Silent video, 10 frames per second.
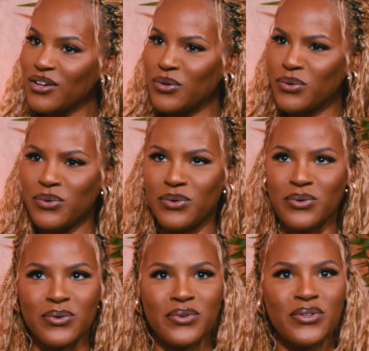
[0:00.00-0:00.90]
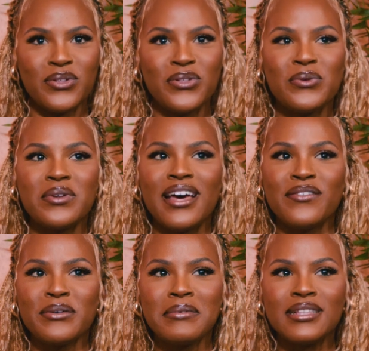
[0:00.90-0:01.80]
Ooh. You'll
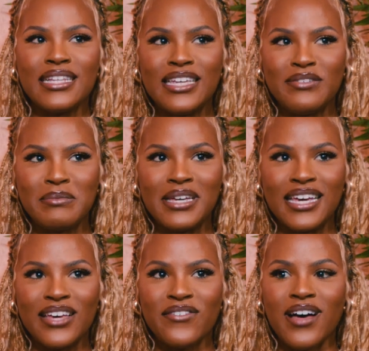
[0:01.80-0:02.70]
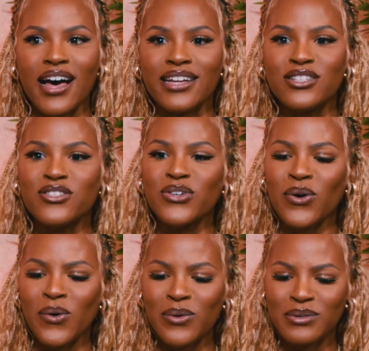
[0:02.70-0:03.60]
never believe me if I
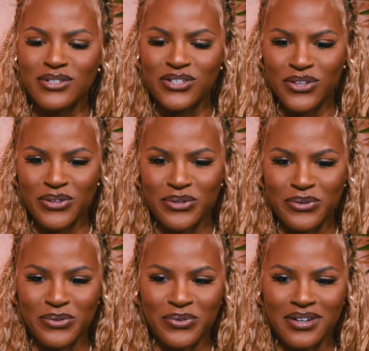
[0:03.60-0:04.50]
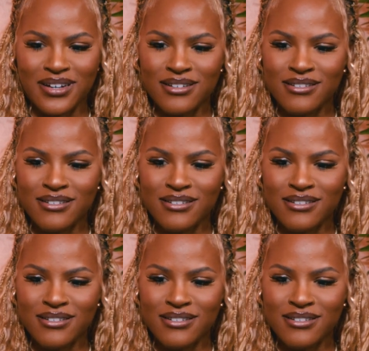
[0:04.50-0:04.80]
told you.